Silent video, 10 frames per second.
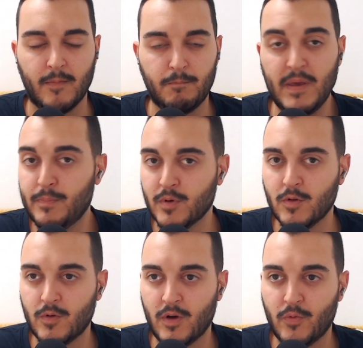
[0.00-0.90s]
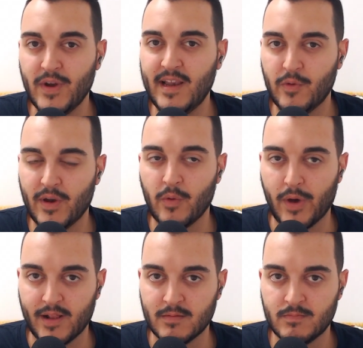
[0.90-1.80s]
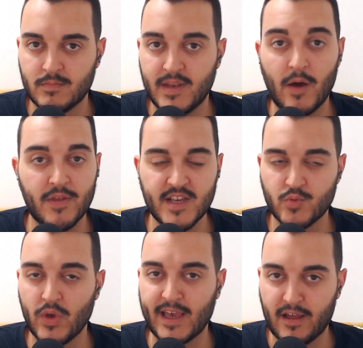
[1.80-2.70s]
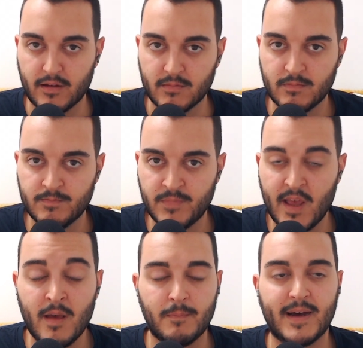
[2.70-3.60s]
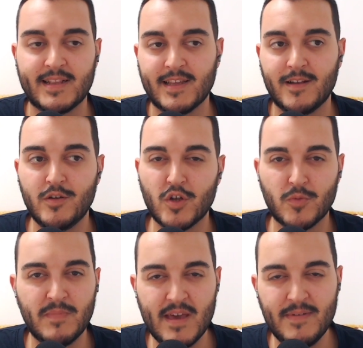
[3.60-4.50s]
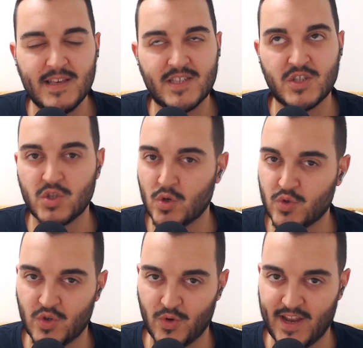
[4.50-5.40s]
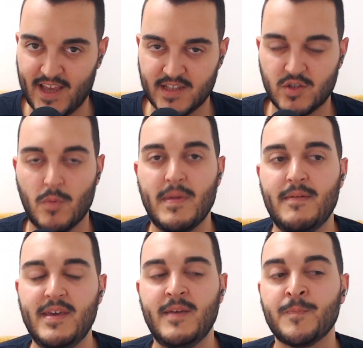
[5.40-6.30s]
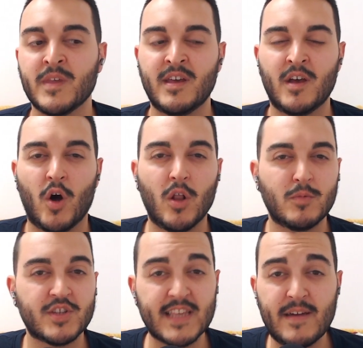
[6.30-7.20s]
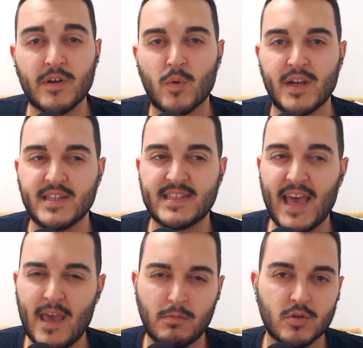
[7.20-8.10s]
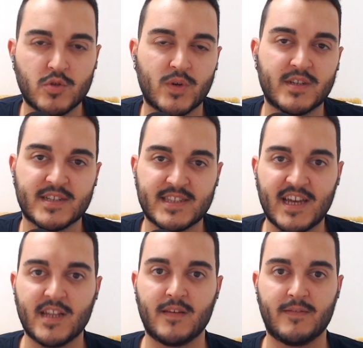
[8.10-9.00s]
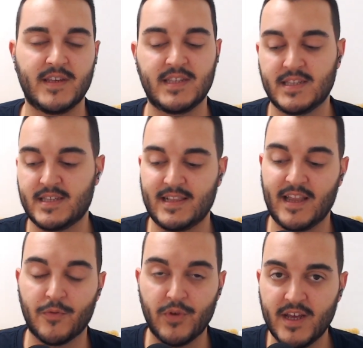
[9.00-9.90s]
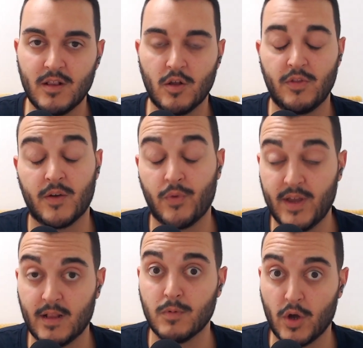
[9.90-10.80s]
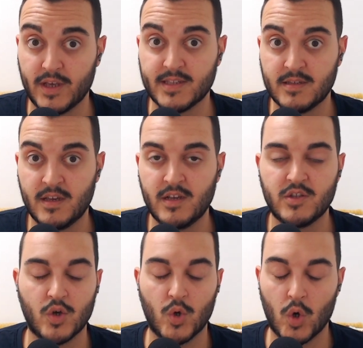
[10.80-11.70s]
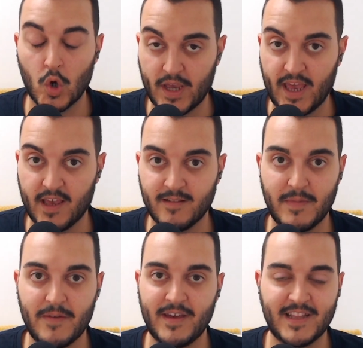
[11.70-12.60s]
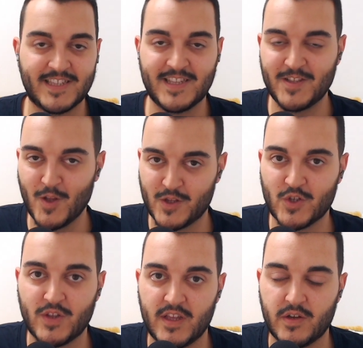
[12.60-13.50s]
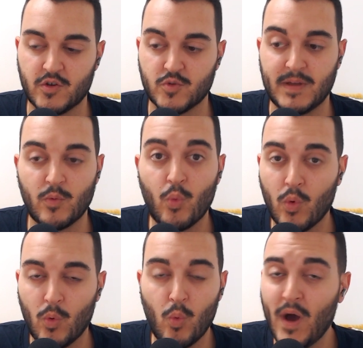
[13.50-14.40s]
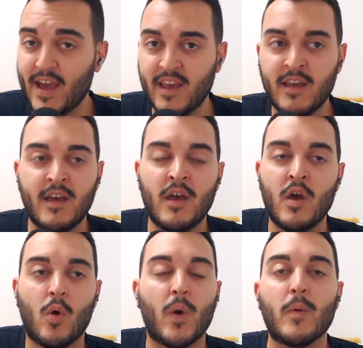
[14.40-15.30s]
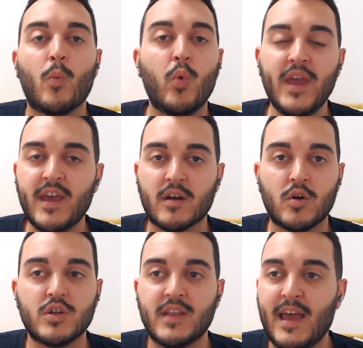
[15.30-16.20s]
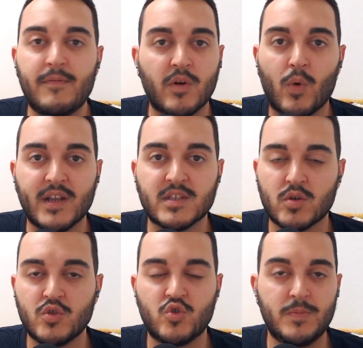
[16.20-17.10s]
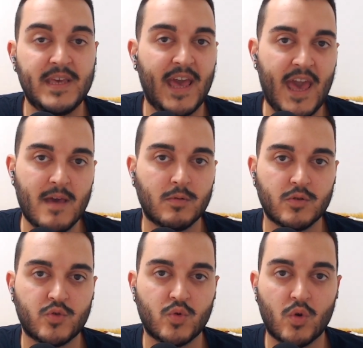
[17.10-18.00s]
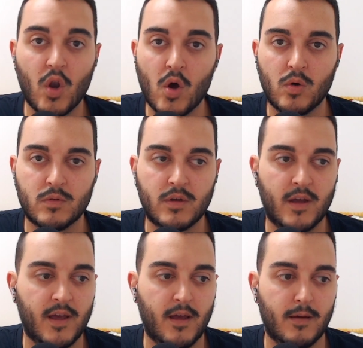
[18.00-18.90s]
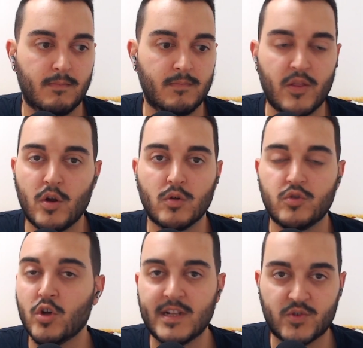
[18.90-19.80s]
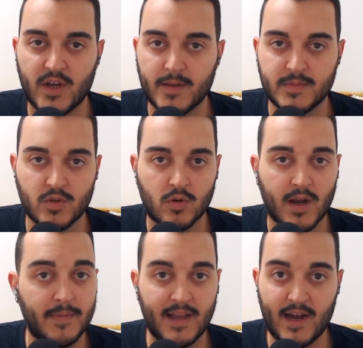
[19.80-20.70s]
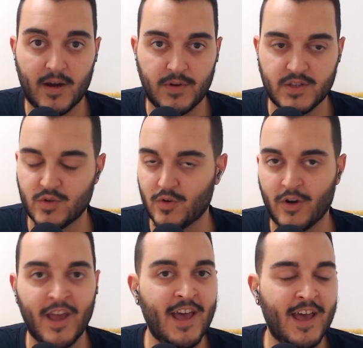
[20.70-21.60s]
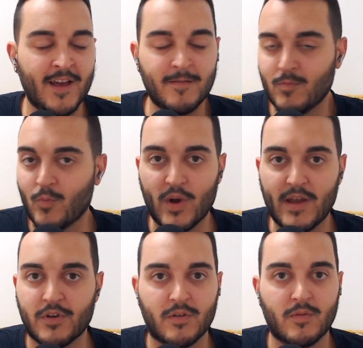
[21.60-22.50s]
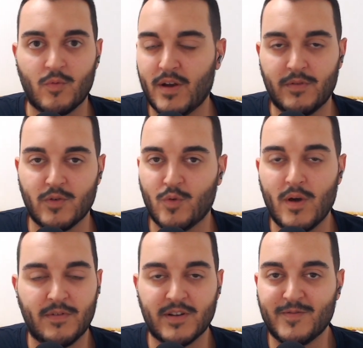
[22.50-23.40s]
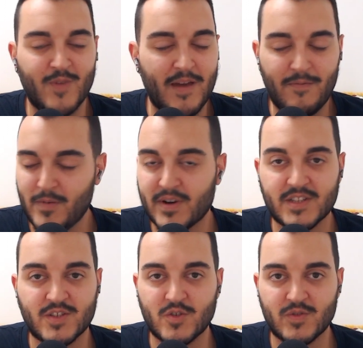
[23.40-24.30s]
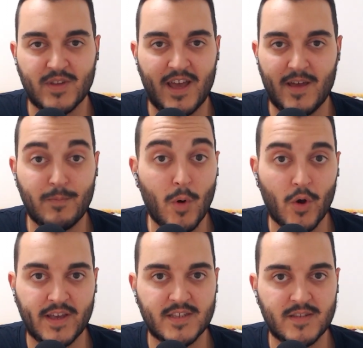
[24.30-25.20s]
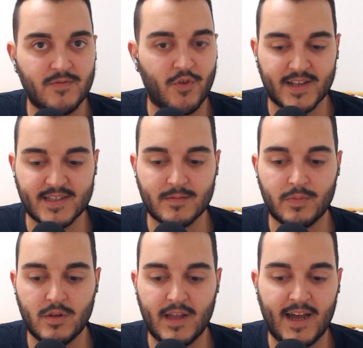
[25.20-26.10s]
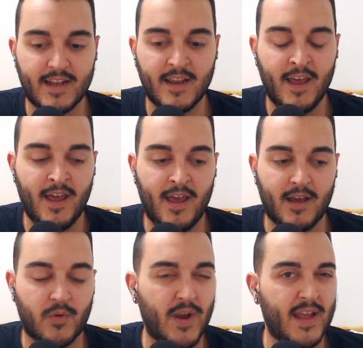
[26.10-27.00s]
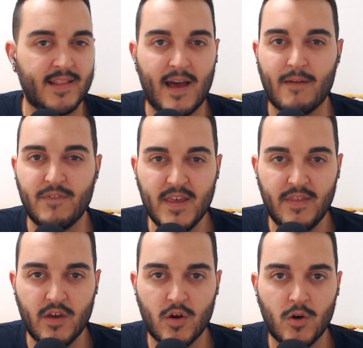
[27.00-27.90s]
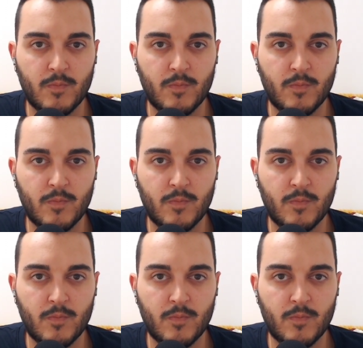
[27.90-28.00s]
people really, really well. Nowadays we can, but not maybe so nice. So maybe almost everyone is able to understand if this is the real or the unreal voice. So okay, maybe it's not so dangerous. But why, when we are going, everyone is going to be able to clone, I don't know, Donald Trump's or Kamala Harris or wherever, whoever, every person voice, for example, and create a video